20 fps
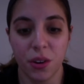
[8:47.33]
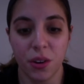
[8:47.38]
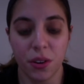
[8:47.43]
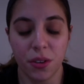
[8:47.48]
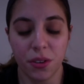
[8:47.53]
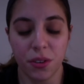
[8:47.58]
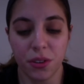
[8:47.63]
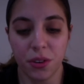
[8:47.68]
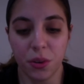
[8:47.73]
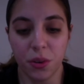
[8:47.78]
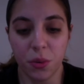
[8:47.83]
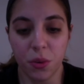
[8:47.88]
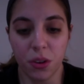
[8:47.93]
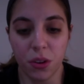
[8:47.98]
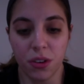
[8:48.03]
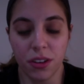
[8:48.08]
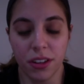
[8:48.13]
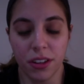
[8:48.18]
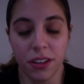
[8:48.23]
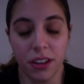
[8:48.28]
you know,
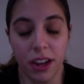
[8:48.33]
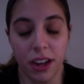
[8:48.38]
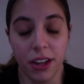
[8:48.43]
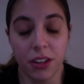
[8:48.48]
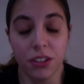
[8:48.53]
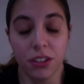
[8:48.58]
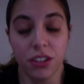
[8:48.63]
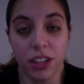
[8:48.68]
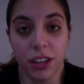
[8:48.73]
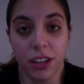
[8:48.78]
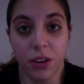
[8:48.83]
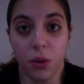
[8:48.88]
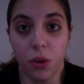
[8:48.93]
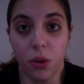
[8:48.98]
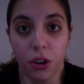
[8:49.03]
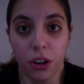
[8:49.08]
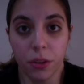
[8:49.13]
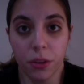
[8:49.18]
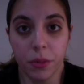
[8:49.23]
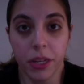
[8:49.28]
I could say
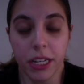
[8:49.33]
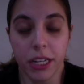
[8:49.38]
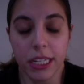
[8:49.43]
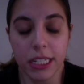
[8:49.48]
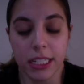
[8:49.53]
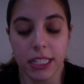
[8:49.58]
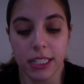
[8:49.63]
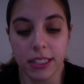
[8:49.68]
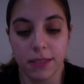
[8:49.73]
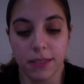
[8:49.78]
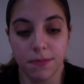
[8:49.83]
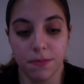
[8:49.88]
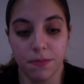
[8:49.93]
gore, because